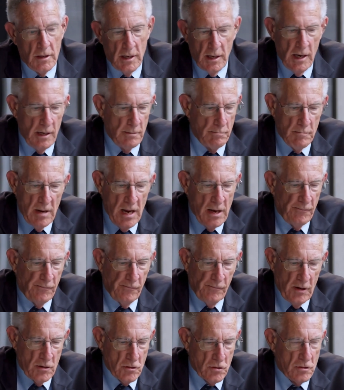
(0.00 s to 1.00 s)
Eat meat,
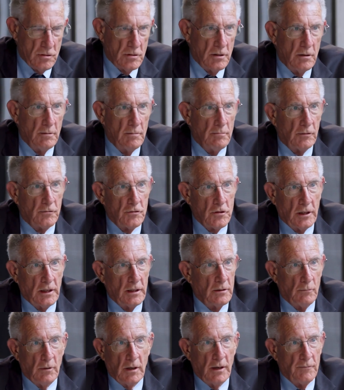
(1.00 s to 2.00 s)
fish,
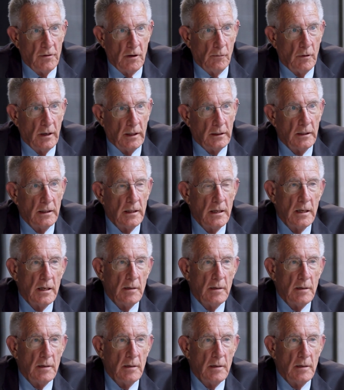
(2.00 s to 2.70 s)
chicken, whatever you want,